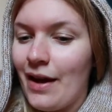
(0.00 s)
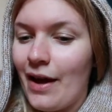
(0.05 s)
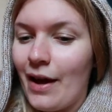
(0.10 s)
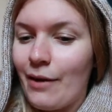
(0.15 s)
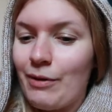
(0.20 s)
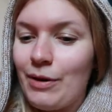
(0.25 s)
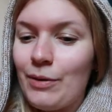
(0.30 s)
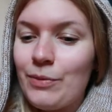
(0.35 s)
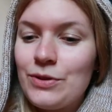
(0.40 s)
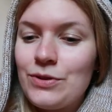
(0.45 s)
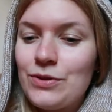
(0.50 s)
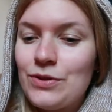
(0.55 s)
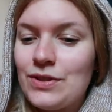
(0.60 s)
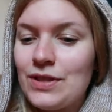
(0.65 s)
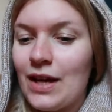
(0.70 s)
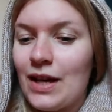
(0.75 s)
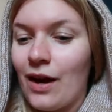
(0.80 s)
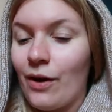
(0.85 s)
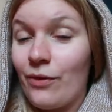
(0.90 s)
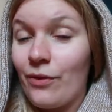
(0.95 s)
I really want to
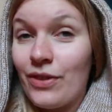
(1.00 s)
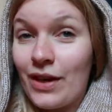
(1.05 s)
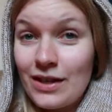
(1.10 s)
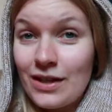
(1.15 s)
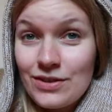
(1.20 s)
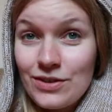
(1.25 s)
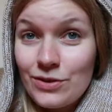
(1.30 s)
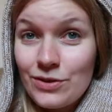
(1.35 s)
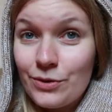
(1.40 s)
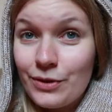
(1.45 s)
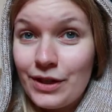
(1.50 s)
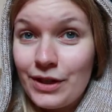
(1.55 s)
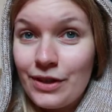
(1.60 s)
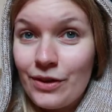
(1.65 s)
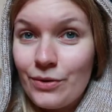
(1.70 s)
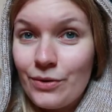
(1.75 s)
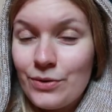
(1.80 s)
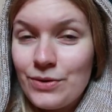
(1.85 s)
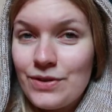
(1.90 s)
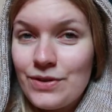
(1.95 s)
see how that story
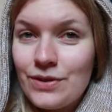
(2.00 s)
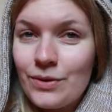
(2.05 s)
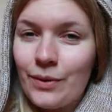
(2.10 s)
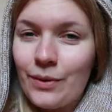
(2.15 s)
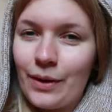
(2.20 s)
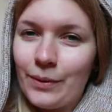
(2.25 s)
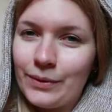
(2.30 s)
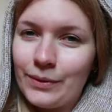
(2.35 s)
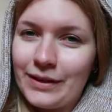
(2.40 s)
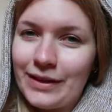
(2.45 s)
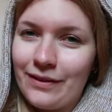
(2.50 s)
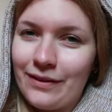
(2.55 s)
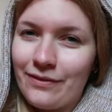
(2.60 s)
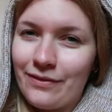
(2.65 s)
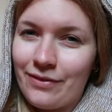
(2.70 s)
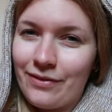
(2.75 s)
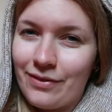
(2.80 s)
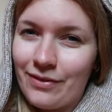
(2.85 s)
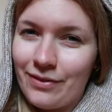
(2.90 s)
goes, so I will give